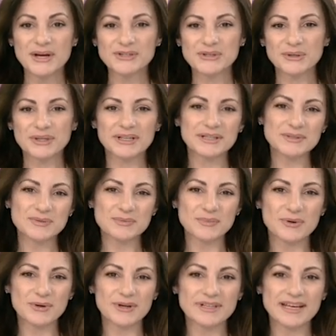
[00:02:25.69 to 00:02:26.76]
Joining us with
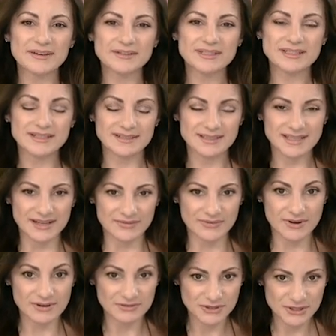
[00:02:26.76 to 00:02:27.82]
more on how to stay
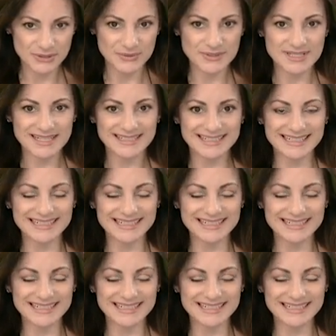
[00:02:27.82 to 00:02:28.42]
safe on Tuesday